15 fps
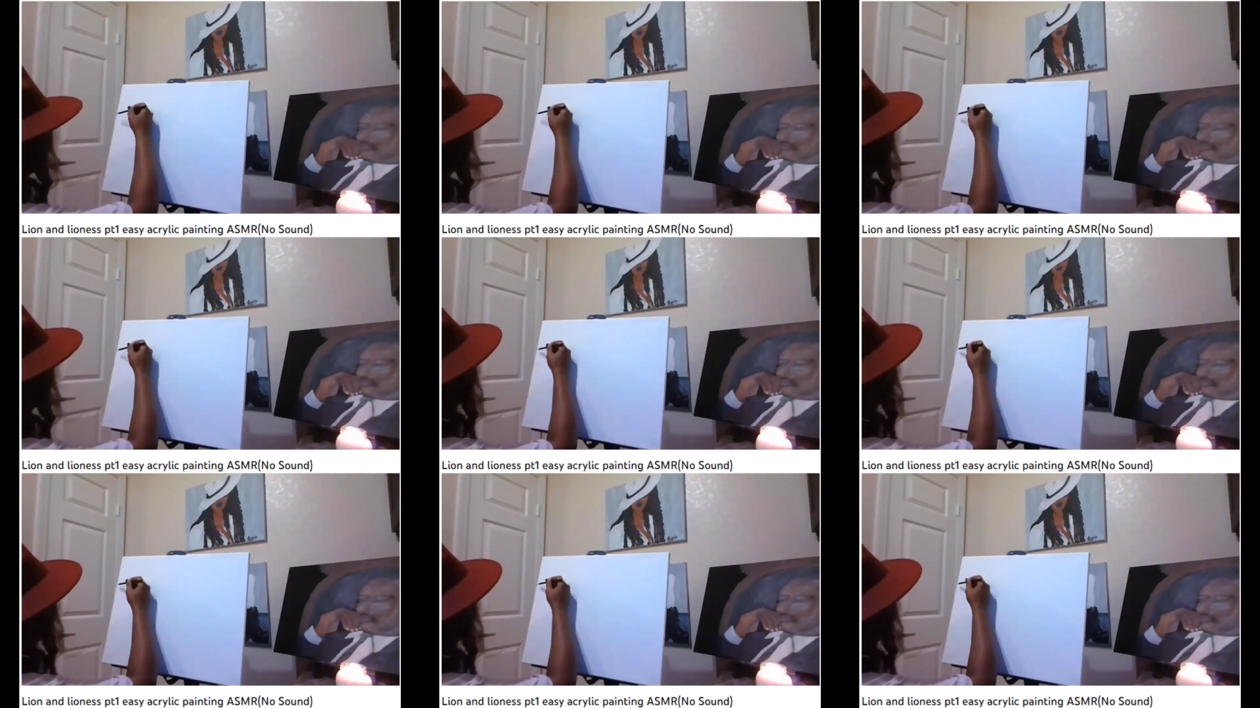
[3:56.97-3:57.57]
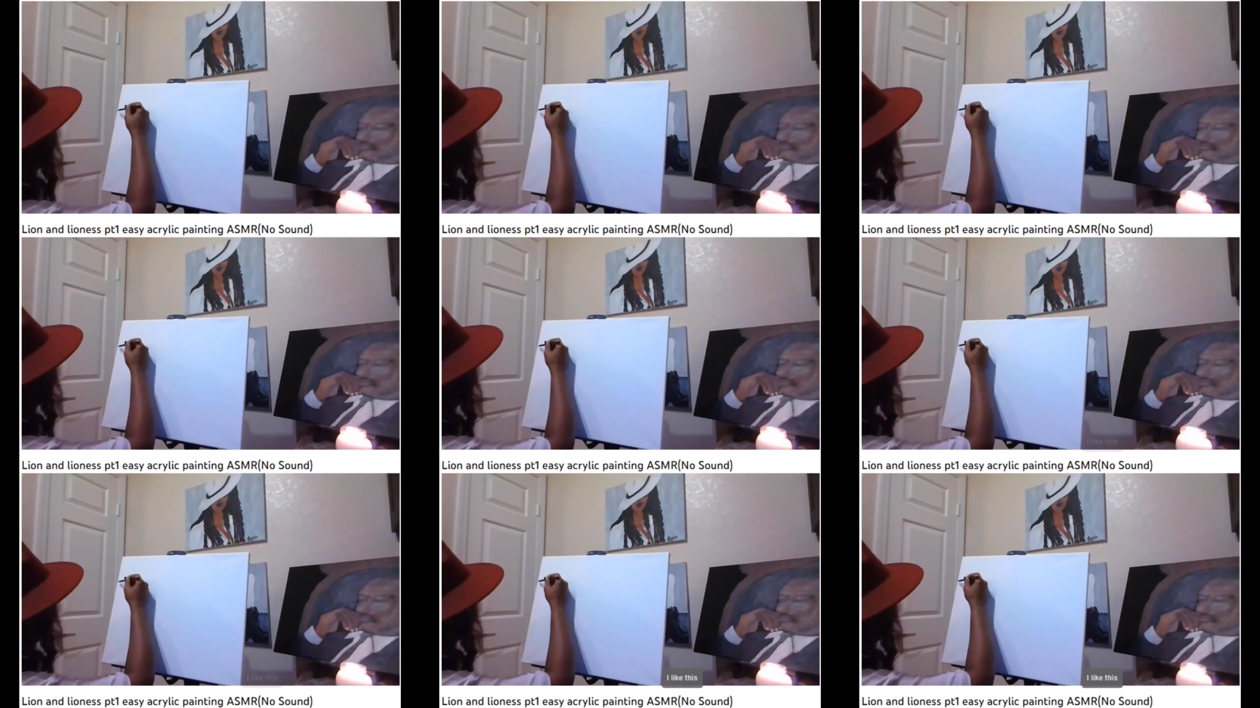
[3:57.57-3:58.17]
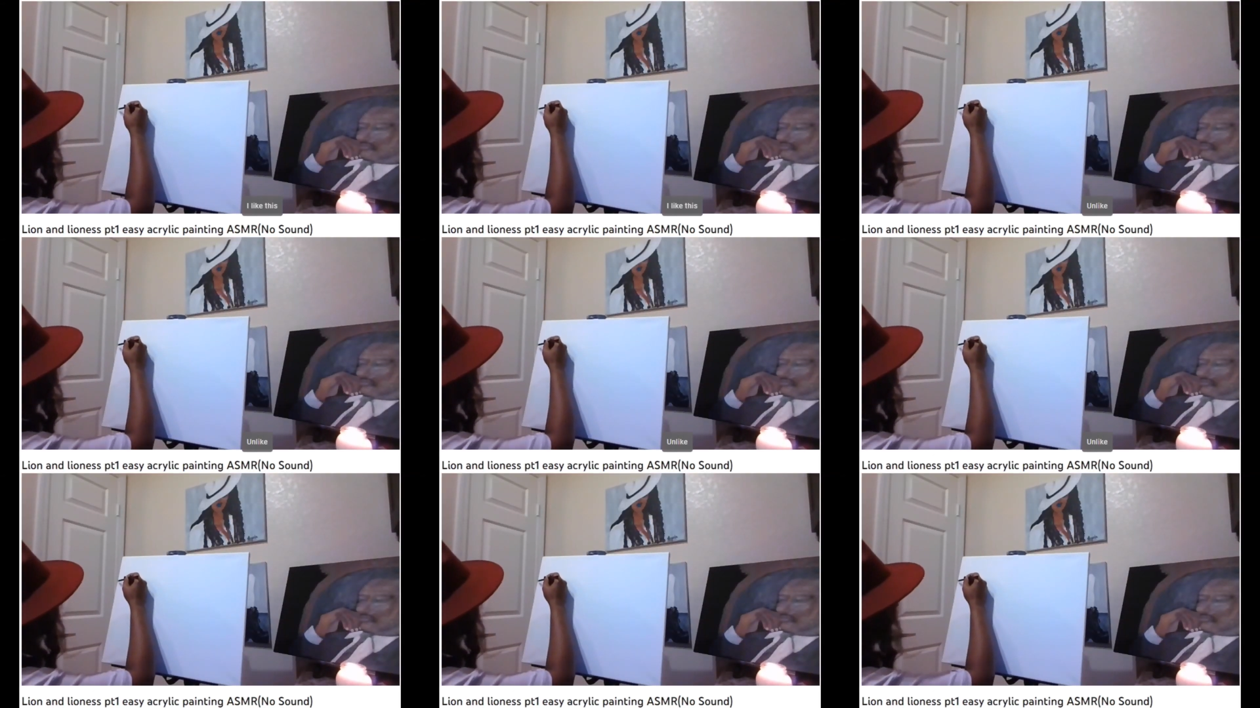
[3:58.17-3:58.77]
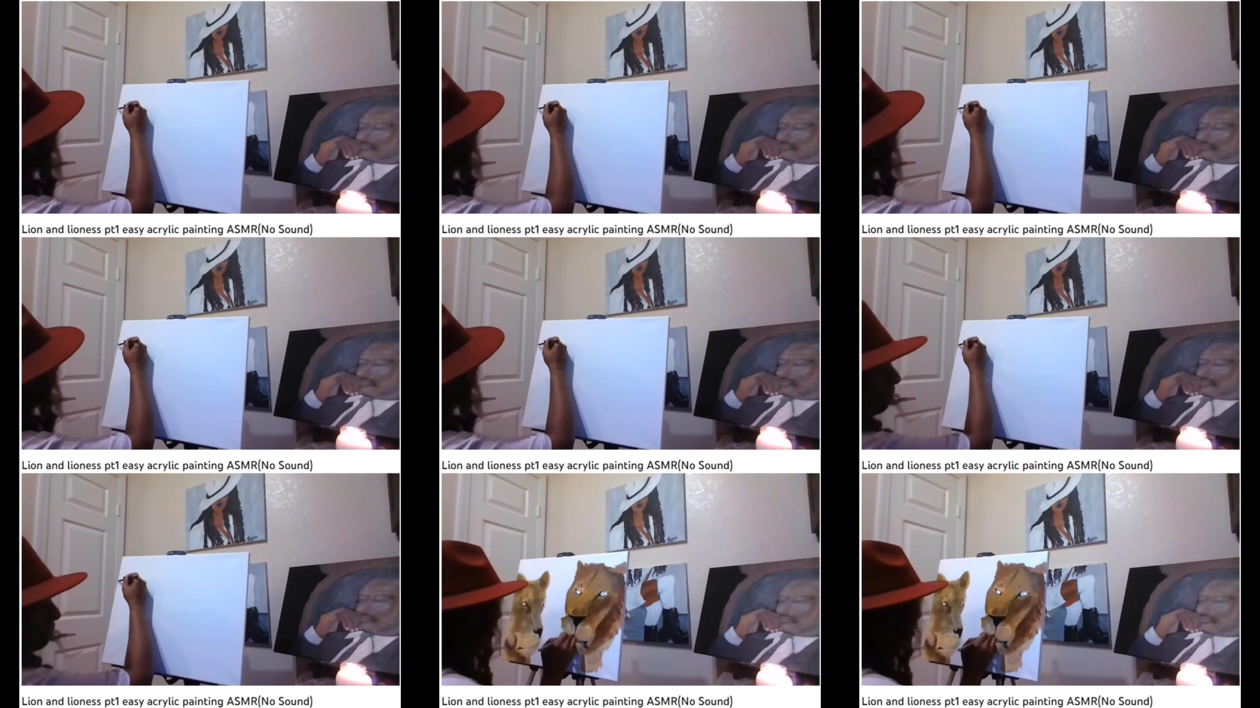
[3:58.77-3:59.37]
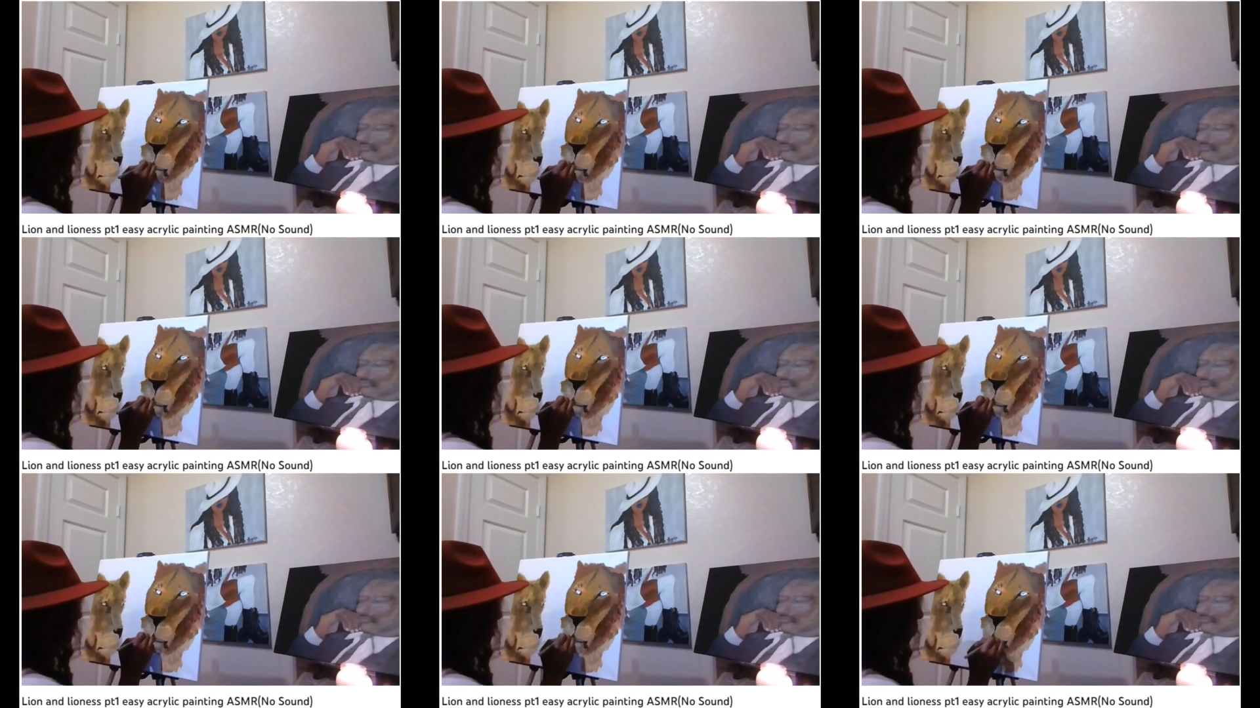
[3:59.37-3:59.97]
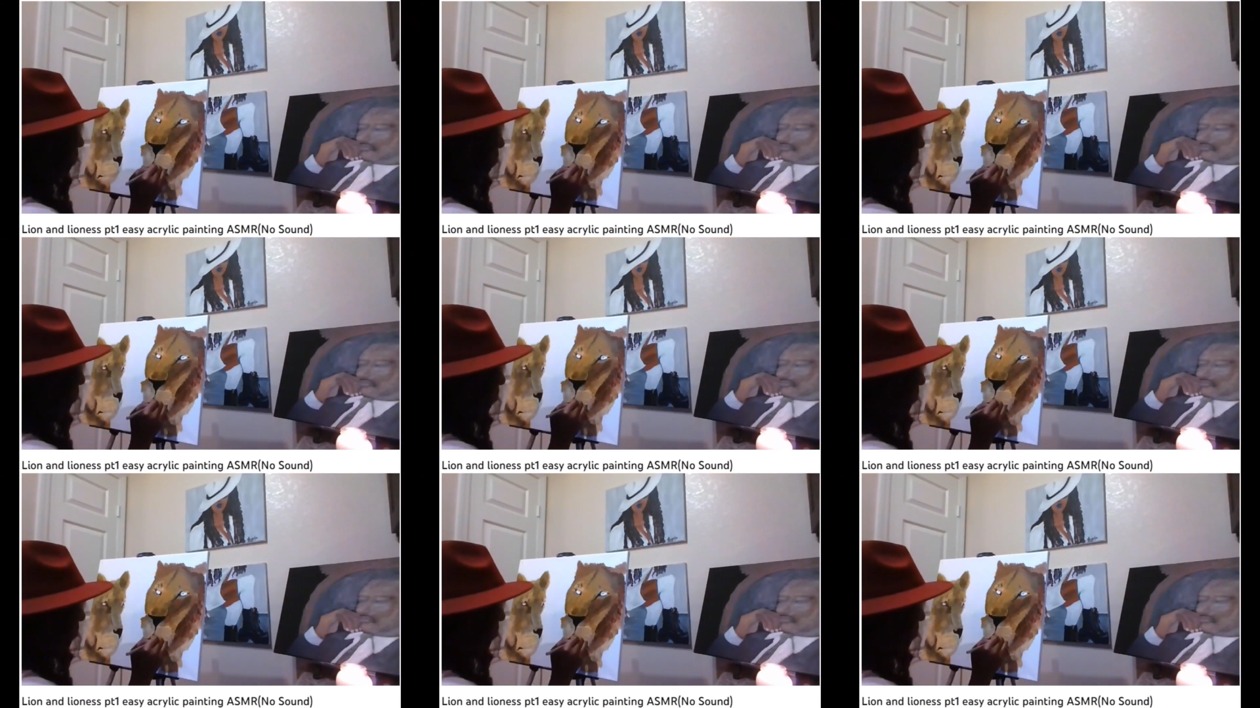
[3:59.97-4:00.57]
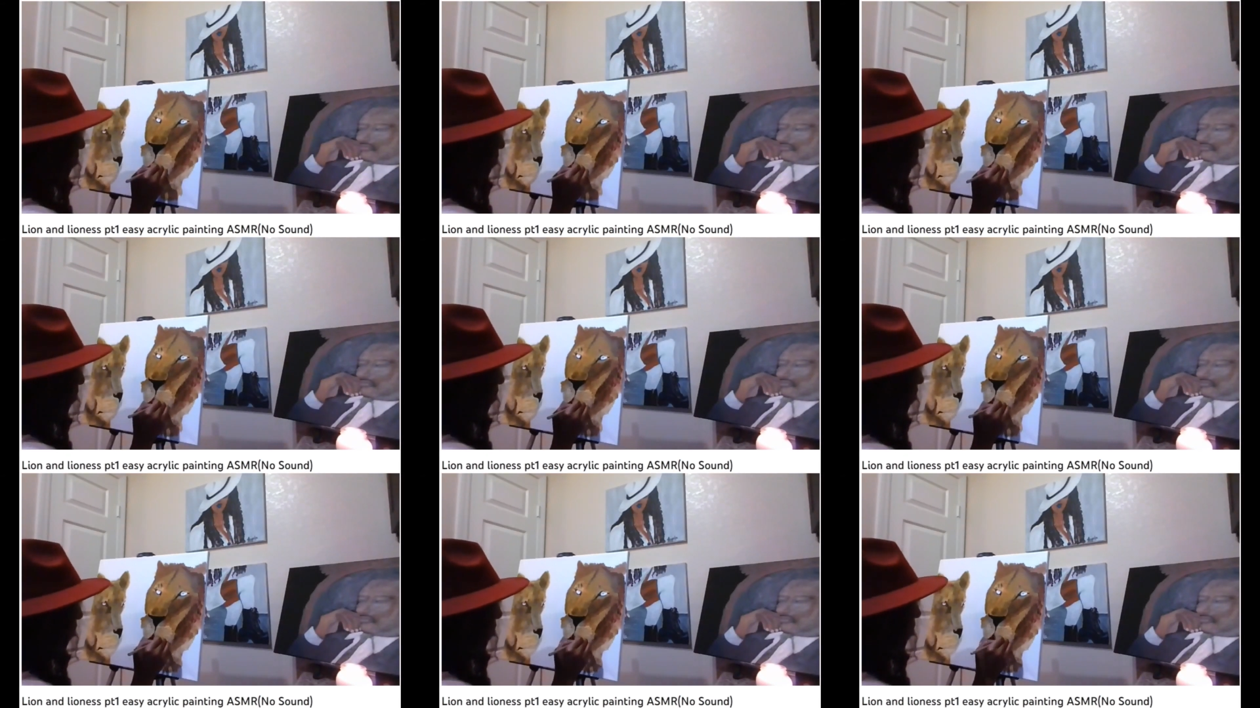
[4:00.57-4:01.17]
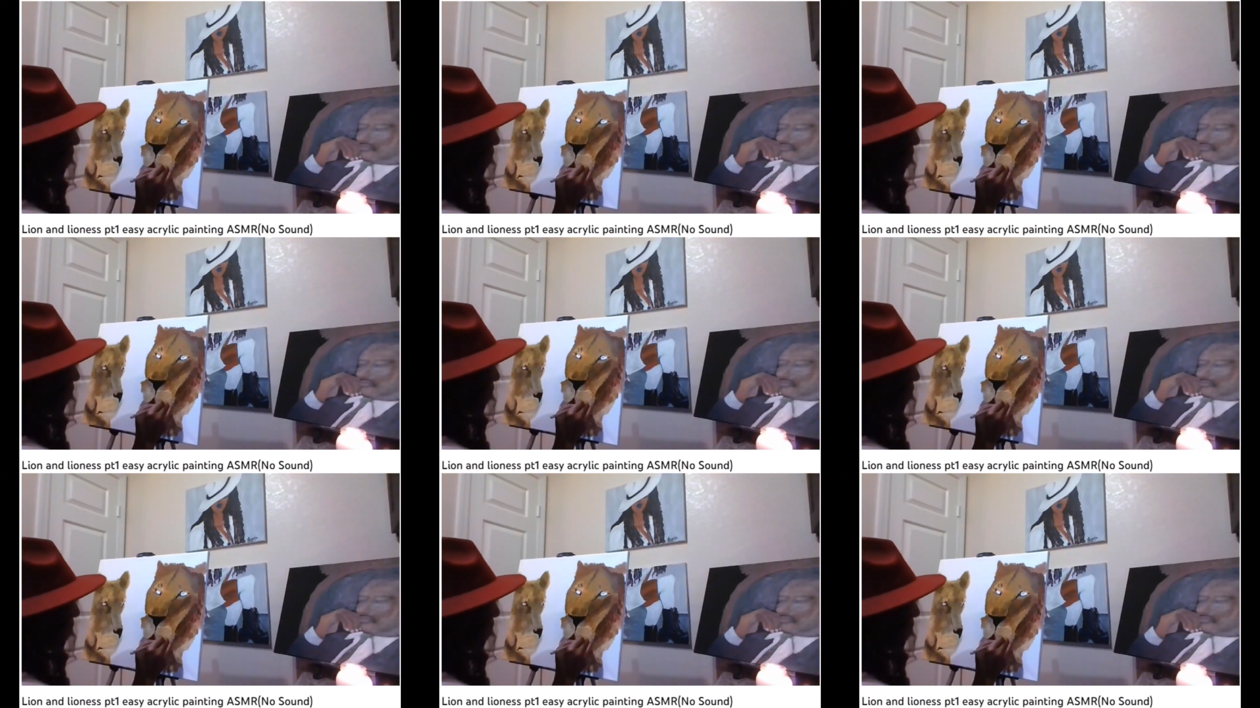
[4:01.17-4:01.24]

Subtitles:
(no speaker visible)